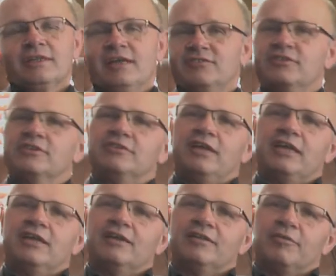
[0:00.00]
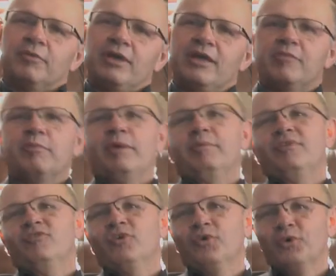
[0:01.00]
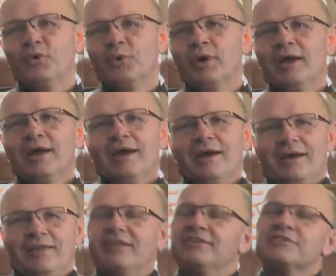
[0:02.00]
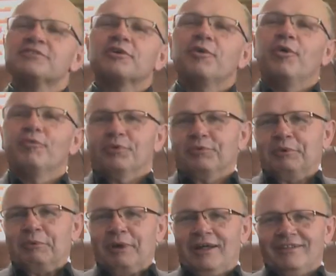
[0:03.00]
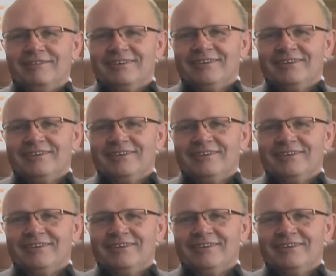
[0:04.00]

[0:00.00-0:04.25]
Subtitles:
That's going to take another week, maybe 2. That doesn't go over real well.